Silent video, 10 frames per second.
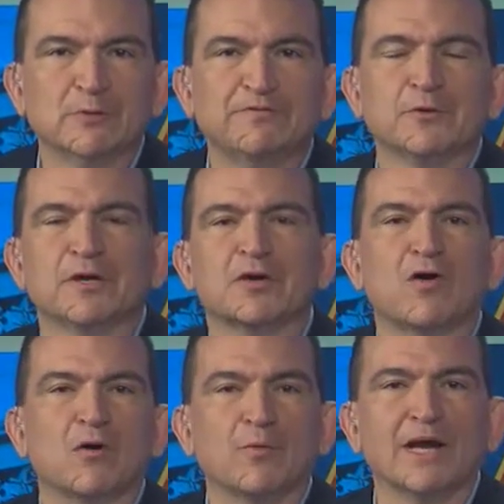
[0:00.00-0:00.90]
If you're in a
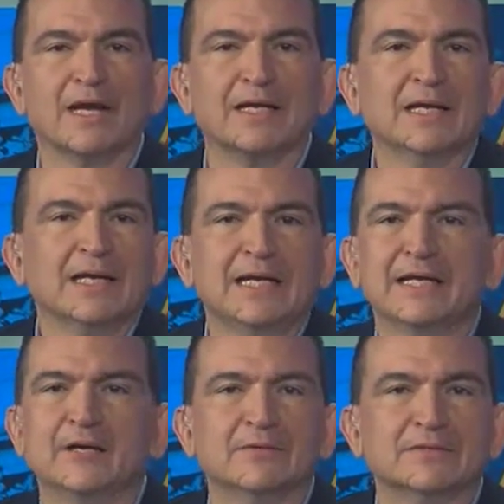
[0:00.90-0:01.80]
car wreck, you
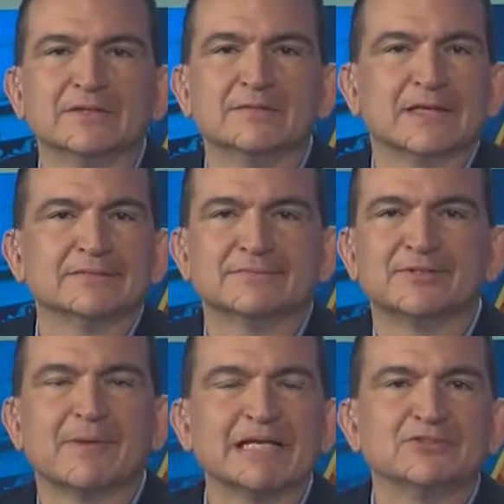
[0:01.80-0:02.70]
know, and like
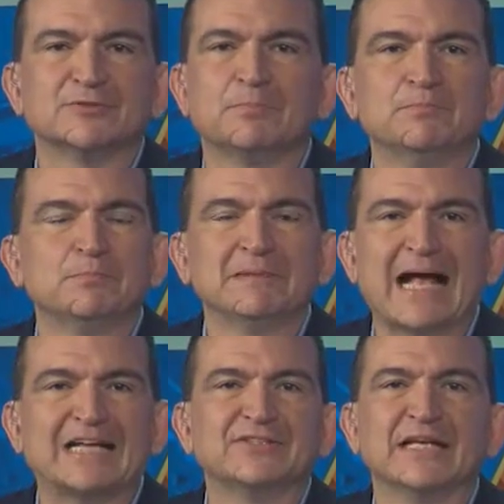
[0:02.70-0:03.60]
somebody just
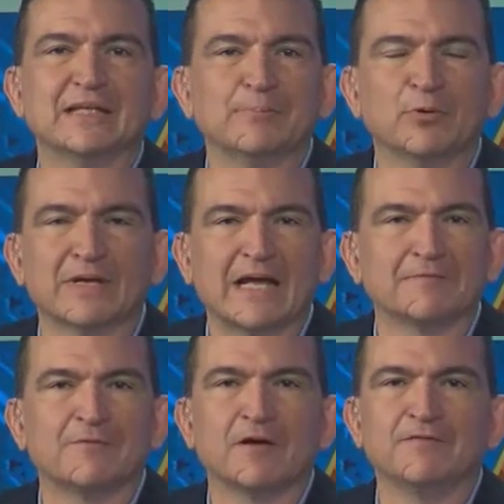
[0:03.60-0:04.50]
accidentally pulled out in
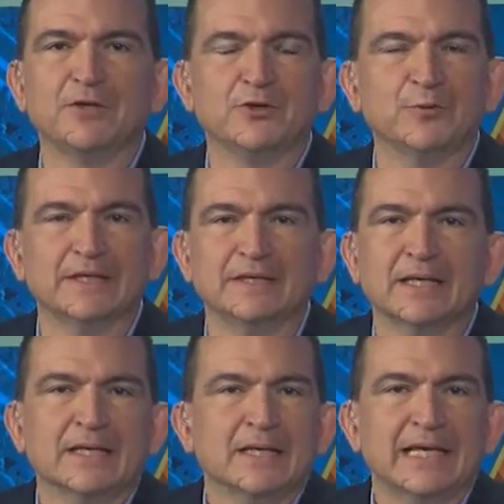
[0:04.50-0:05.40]
front of you, and
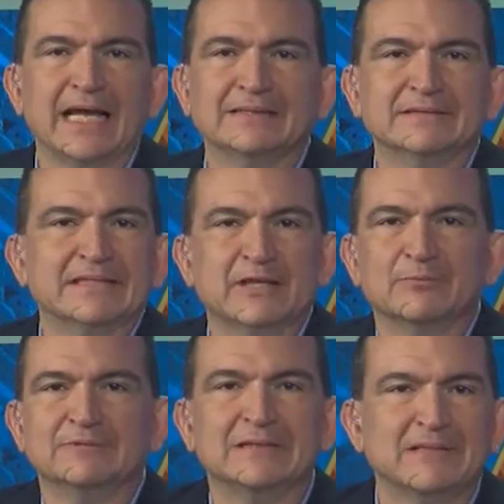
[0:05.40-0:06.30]
and you know,
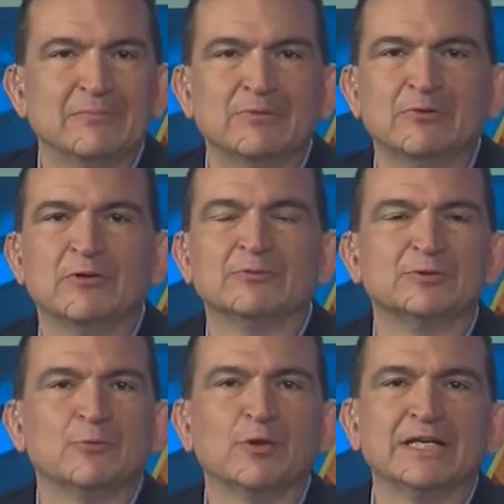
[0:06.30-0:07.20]
there was
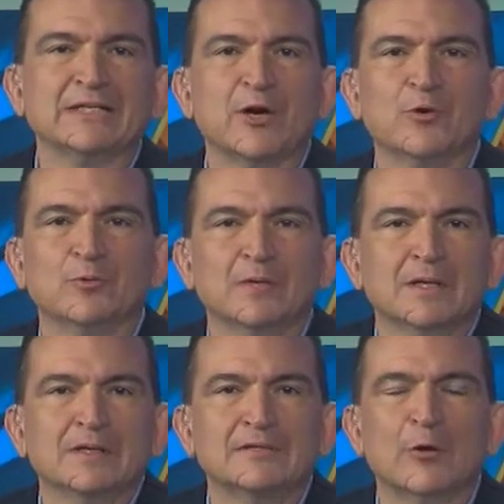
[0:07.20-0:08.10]
really no
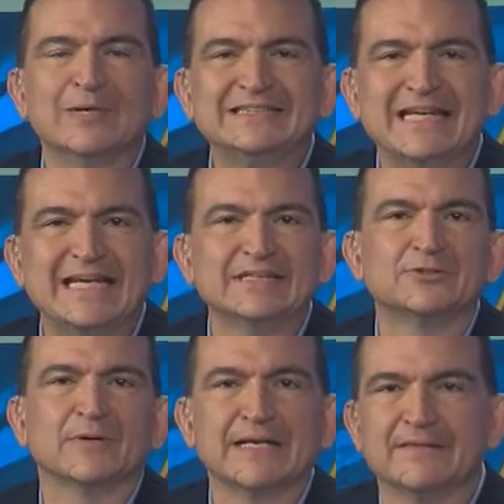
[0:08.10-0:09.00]
no intent
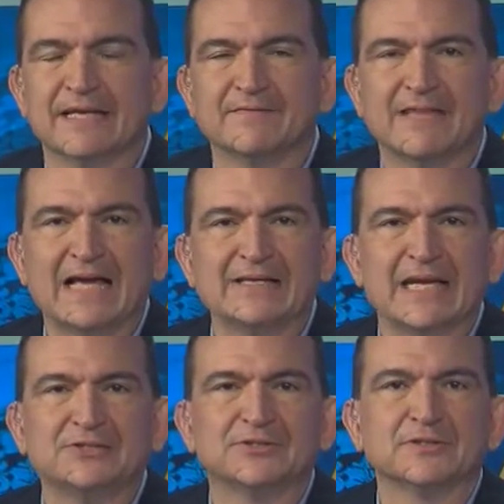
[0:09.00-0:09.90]
or anything of that
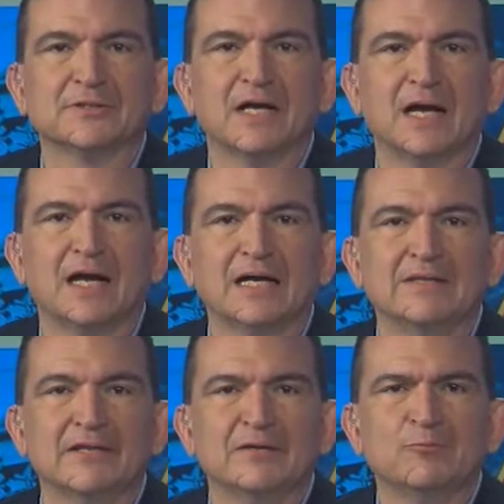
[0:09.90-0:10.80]
nature, uh,
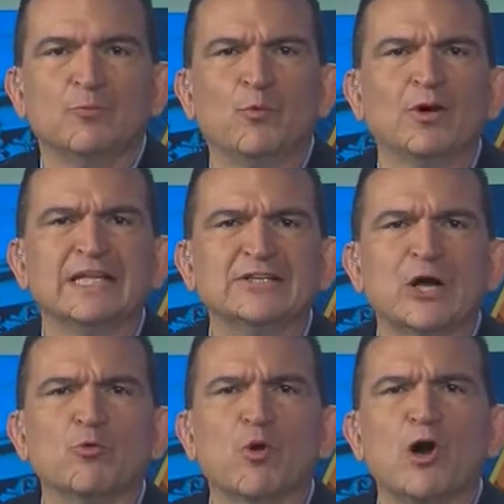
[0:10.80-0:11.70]
and really
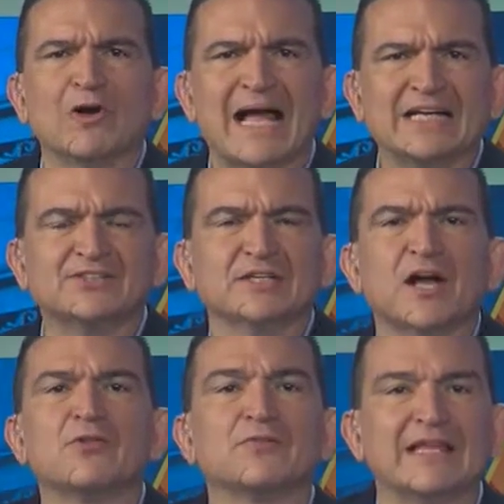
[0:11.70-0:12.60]
no wrong action
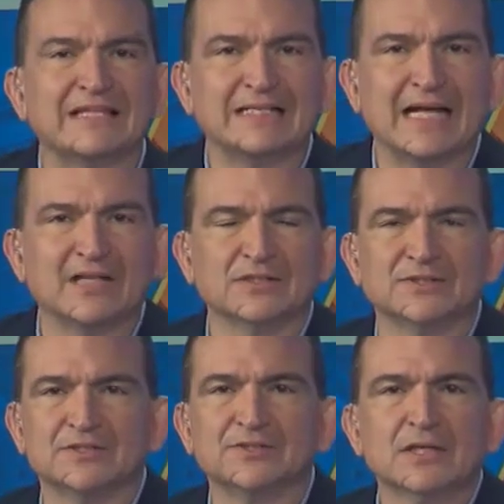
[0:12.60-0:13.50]
other than the
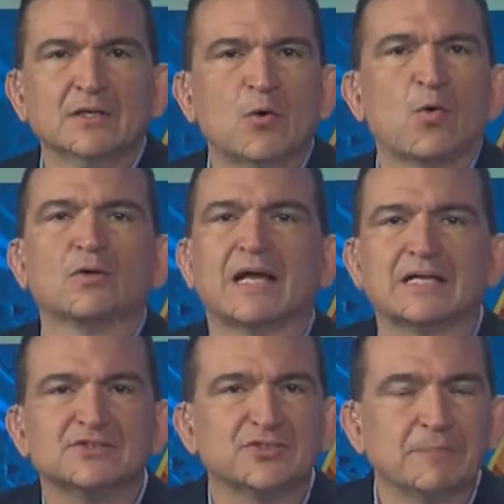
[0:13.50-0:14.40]
negligence or like
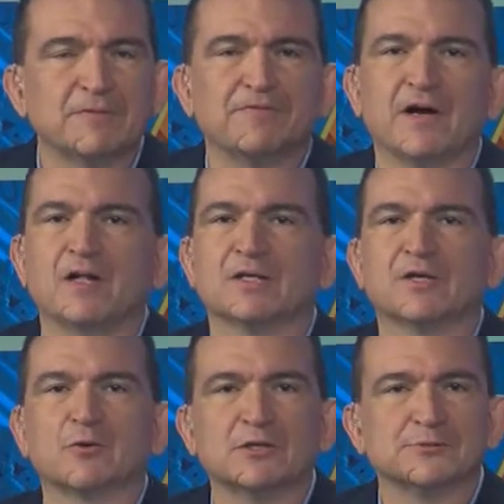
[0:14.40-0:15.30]
a slip and fall at a
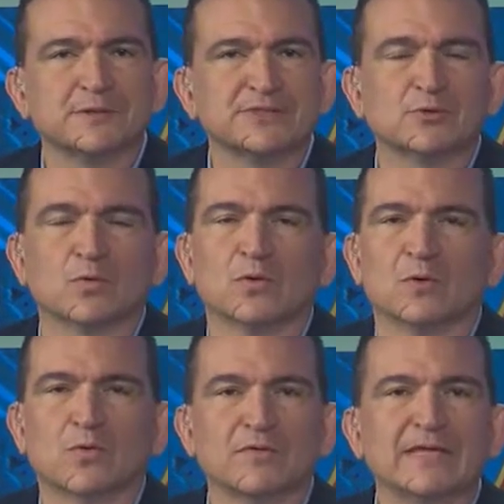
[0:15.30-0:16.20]
grocery store
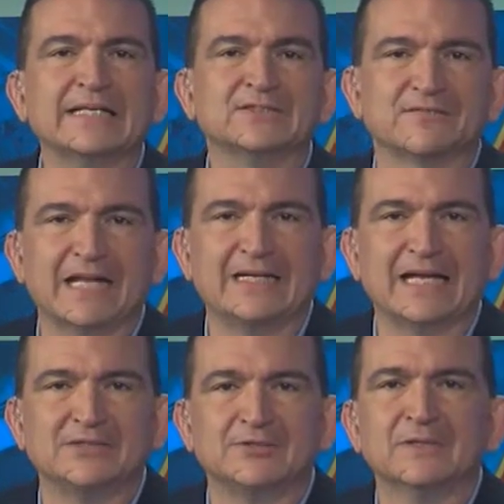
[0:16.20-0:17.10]
or things of that
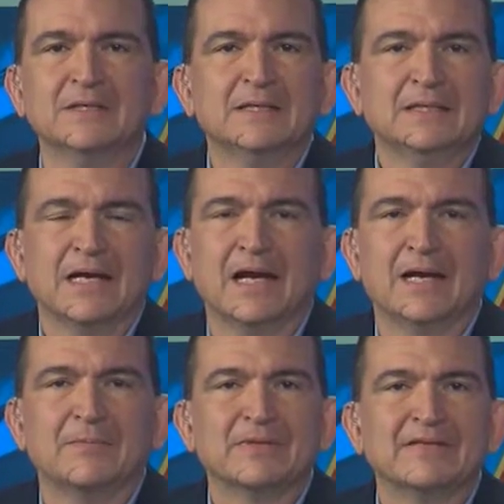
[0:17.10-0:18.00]
nature.
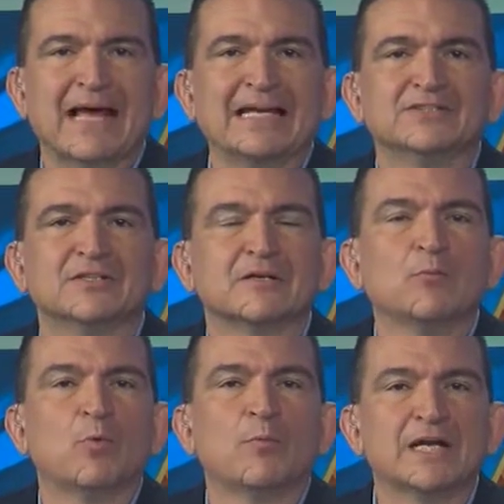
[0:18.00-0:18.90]
Um, that is a,
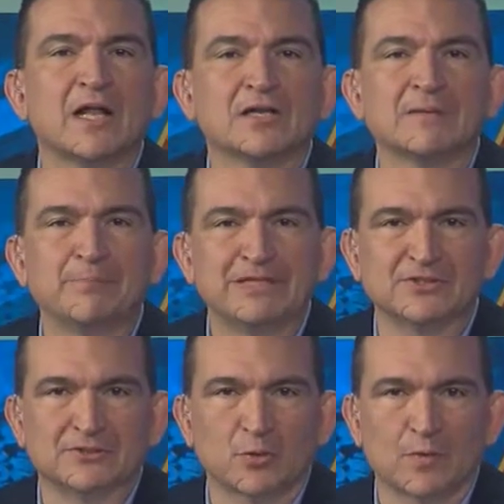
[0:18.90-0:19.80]
what we call a
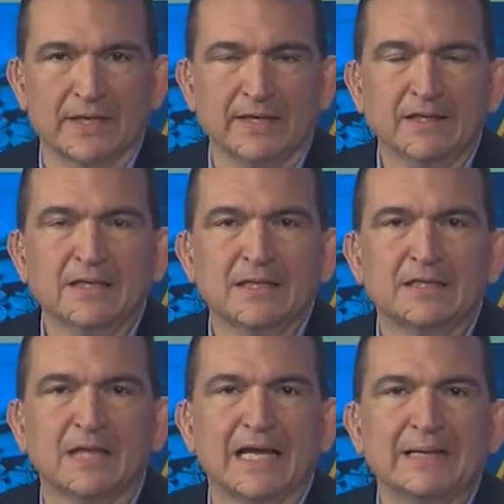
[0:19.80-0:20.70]
compensatory
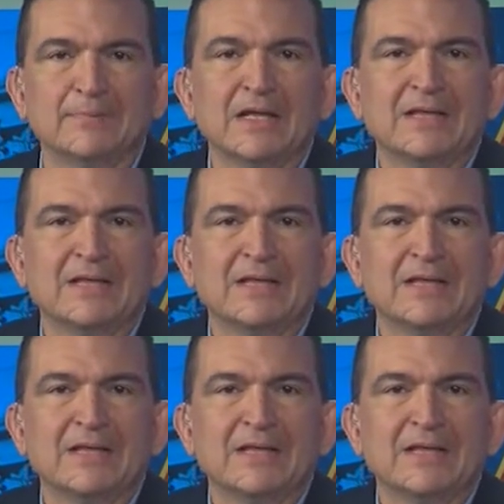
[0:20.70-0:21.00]
claim.